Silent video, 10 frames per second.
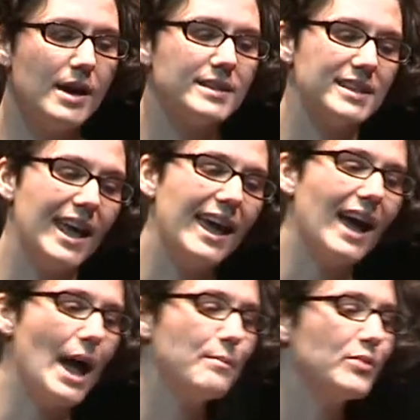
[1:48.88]
Today,
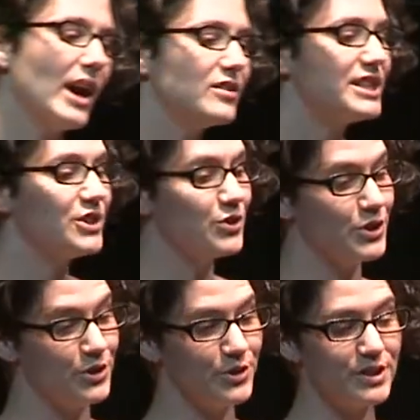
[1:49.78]
I'm proud to
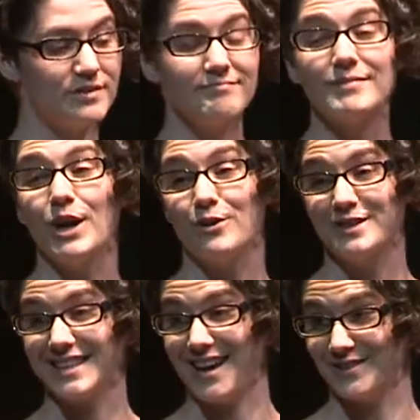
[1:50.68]
introduce
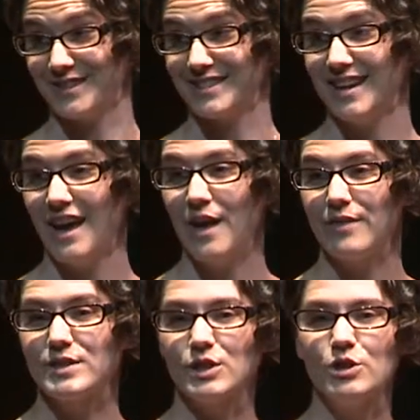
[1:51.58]
Code Scouts,
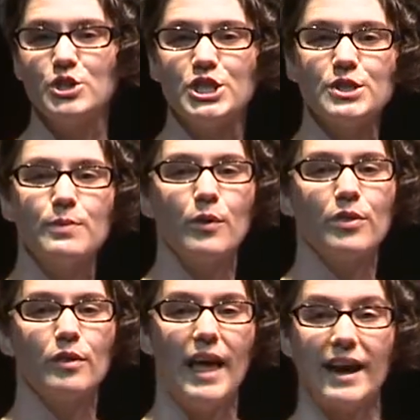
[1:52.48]
the solution to both
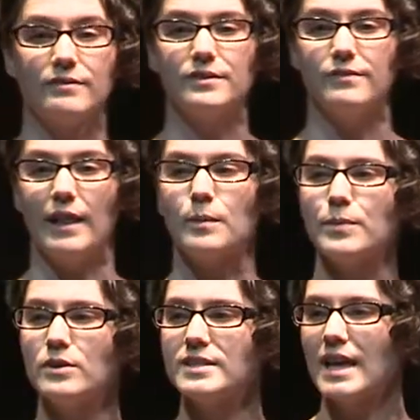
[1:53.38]
the lack of
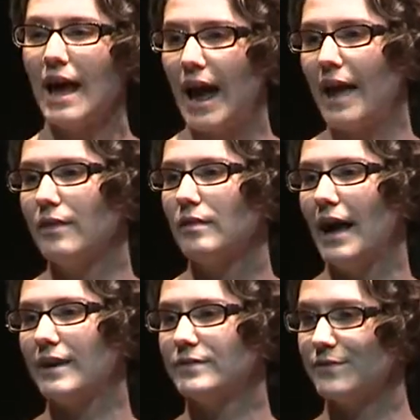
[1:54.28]
developers and the
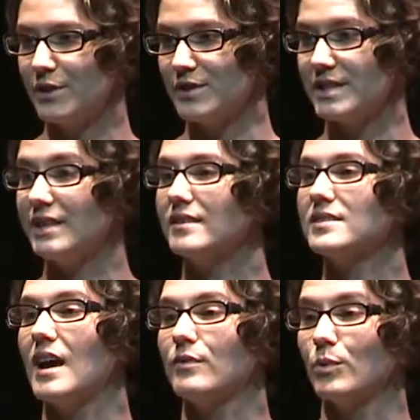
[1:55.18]
lack of diversity in the
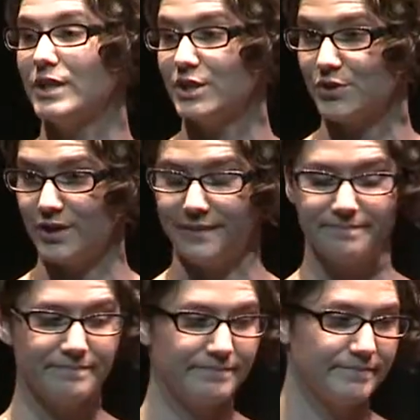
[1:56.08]
software industry.
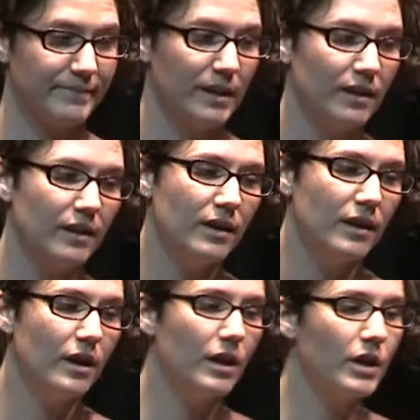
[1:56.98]

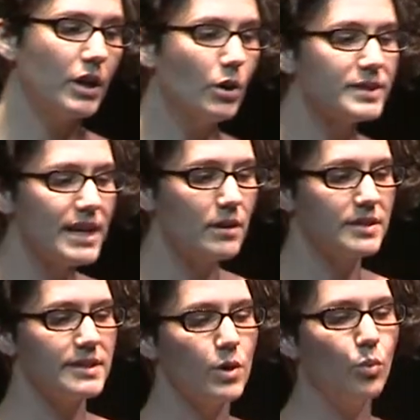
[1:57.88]
Code Scouts
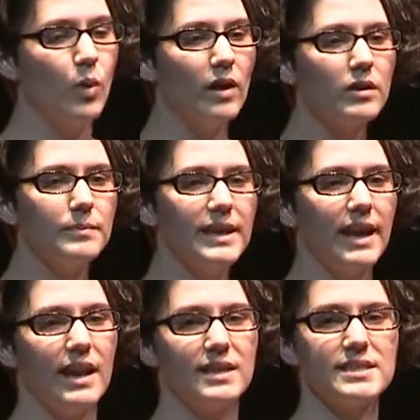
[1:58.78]
is a welcoming
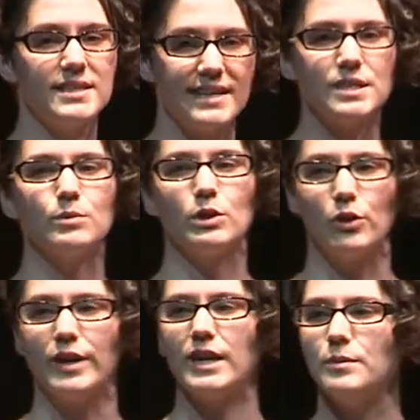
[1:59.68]
and accessible
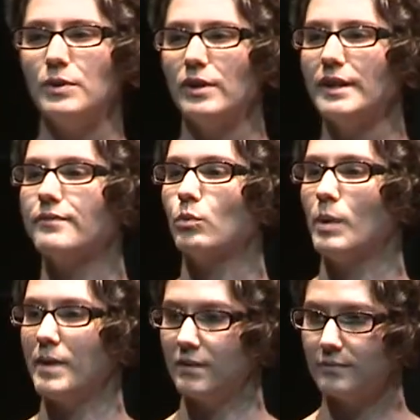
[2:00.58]
learning community for
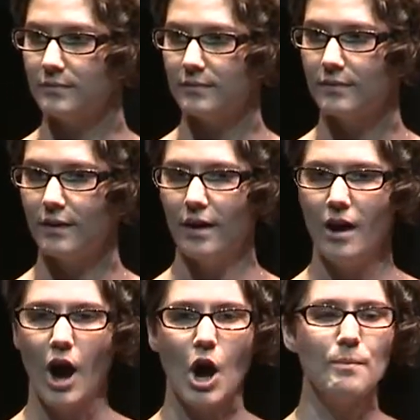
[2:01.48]
women.
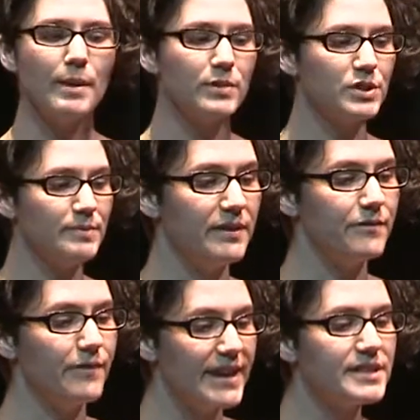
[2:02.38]
Our members
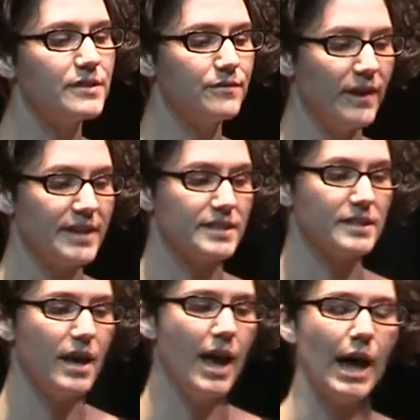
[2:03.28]
face-to-face
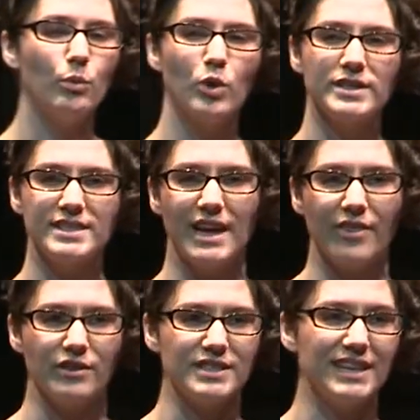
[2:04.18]
and work
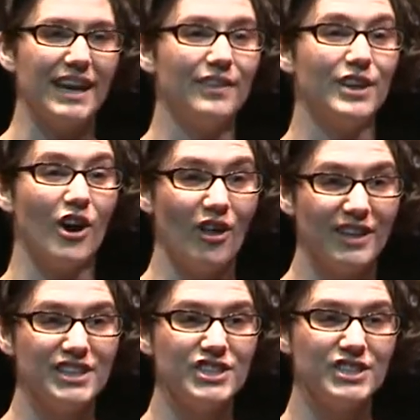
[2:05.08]
together to gain the
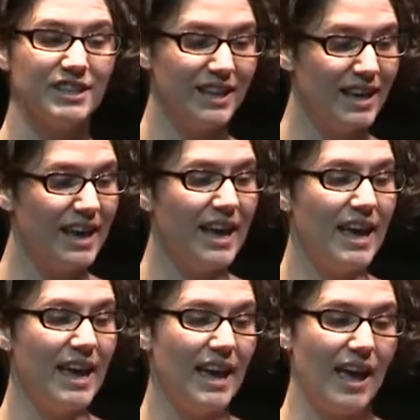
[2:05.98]
knowledge
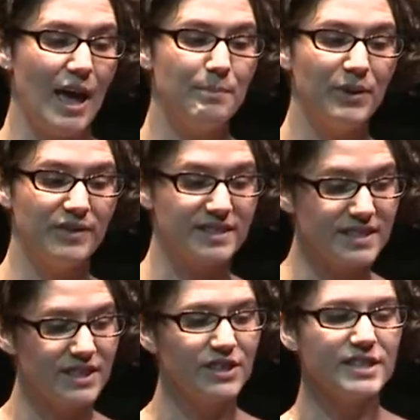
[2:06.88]
and build the
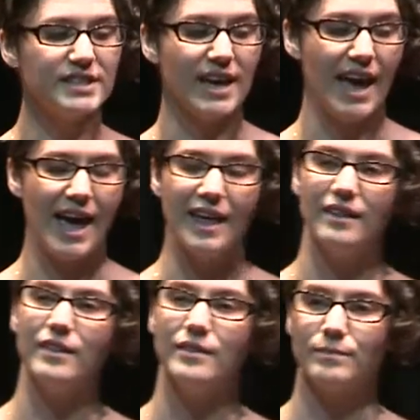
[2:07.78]
skills
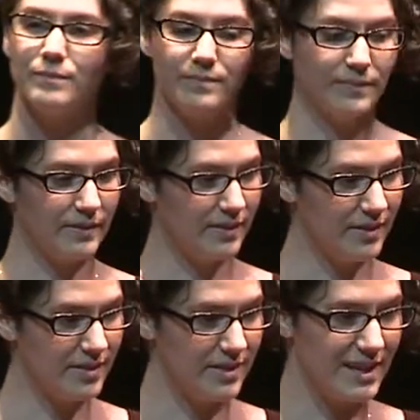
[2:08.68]
and
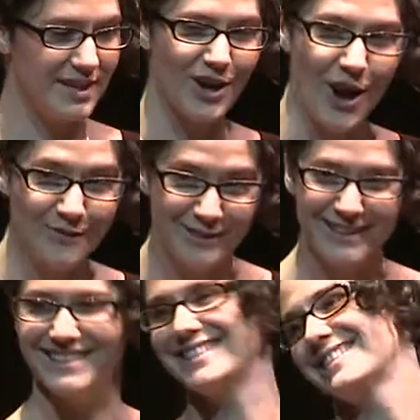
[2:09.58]
the
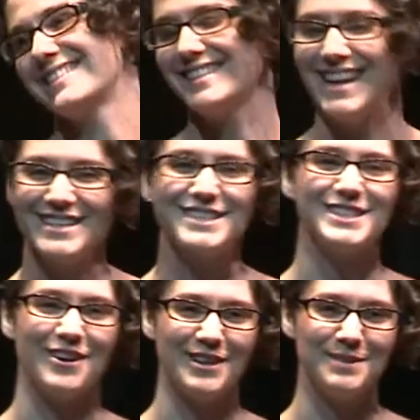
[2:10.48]
confidence
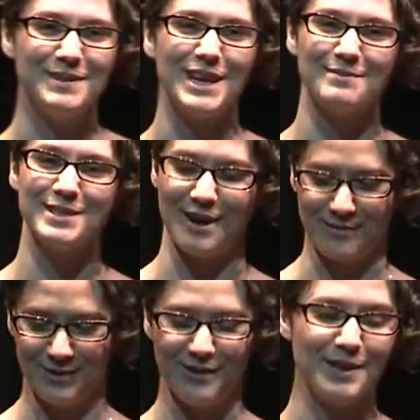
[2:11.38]
necessary to become
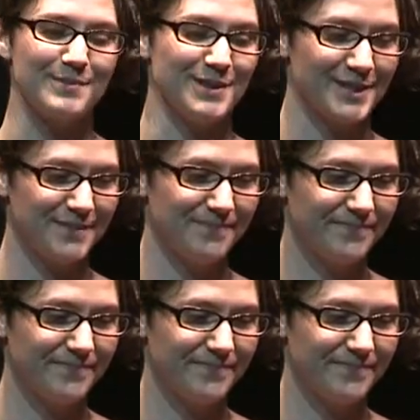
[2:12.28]
software developers.